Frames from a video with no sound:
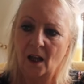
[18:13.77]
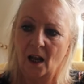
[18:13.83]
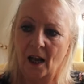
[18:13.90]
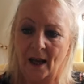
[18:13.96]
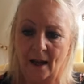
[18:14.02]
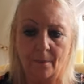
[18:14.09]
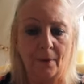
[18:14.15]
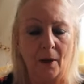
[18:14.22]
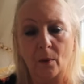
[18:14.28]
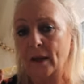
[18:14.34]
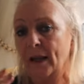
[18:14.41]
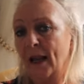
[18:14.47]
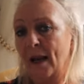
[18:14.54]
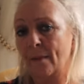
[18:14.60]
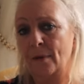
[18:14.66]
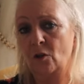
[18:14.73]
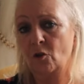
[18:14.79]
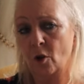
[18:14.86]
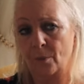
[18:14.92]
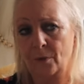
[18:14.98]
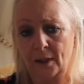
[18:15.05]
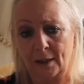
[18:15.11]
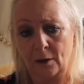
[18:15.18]
At appeal it can be
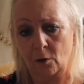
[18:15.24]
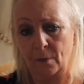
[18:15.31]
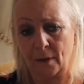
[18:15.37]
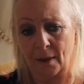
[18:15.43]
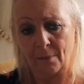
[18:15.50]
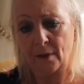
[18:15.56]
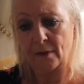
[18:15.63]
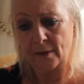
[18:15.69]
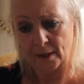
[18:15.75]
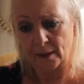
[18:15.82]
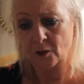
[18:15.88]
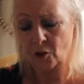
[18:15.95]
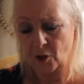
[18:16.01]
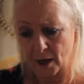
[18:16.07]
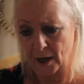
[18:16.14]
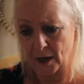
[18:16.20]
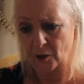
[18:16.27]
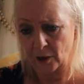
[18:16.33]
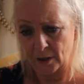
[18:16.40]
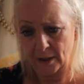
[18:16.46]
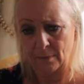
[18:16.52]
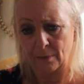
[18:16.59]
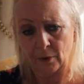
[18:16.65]
dropped a little bit, but this judge
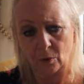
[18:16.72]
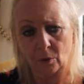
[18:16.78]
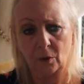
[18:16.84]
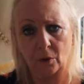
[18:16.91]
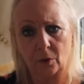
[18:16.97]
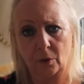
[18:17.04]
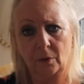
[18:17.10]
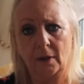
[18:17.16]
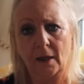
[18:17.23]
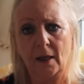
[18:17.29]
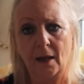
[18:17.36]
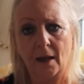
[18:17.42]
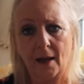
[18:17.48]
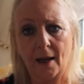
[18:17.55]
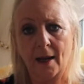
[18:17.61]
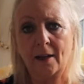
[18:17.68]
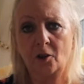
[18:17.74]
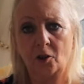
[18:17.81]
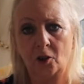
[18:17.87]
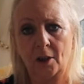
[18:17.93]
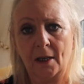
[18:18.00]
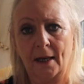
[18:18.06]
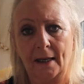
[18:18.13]
in the appeal court
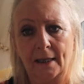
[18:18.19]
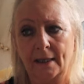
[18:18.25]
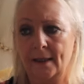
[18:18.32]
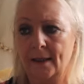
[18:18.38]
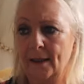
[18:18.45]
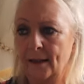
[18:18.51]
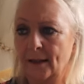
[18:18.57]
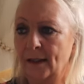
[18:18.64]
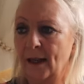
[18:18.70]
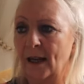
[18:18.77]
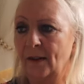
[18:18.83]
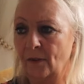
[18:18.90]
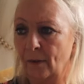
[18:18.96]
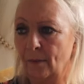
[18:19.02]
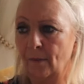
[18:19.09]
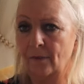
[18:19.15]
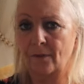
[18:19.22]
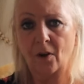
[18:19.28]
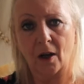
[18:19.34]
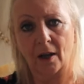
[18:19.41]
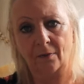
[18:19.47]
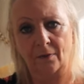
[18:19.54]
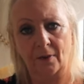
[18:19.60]
actually gave him
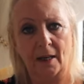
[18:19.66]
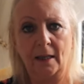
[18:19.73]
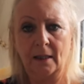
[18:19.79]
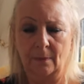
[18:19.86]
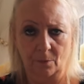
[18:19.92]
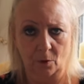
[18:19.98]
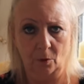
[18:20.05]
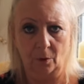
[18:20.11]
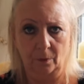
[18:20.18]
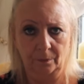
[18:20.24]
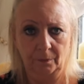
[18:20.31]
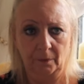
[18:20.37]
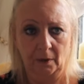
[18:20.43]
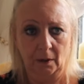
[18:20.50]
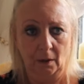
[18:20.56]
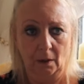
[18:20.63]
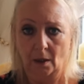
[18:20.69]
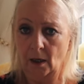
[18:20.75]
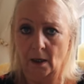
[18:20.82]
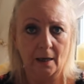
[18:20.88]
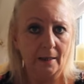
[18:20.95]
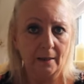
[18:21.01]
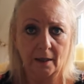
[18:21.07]
five years more.
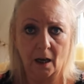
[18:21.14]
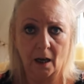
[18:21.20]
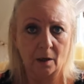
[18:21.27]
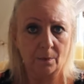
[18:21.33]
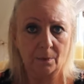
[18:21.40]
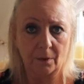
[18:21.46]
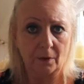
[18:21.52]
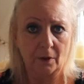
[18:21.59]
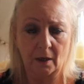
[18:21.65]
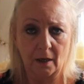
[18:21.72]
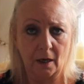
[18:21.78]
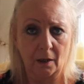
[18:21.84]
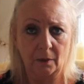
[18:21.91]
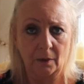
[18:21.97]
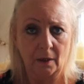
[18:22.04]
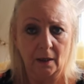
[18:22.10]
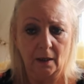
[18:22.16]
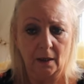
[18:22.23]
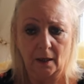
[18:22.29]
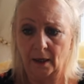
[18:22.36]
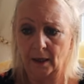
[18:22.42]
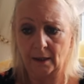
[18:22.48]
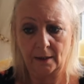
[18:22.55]
Unless I, you know,
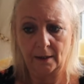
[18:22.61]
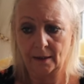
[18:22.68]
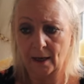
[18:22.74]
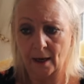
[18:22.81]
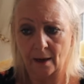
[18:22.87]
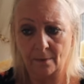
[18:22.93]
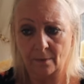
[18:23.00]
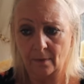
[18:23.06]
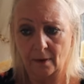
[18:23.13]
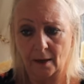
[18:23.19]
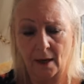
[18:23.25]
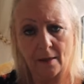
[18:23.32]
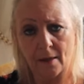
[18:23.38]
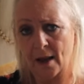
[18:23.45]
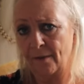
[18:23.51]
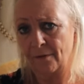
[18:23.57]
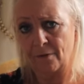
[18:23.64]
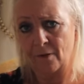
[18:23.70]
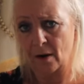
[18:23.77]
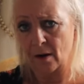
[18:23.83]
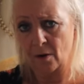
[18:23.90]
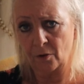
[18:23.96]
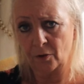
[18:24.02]
he's um, in there
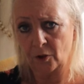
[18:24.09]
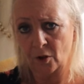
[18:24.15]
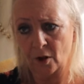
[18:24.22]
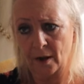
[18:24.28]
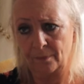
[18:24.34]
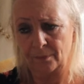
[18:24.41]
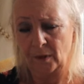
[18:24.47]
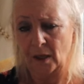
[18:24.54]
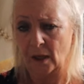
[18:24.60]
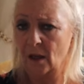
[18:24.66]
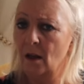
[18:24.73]
for a long time.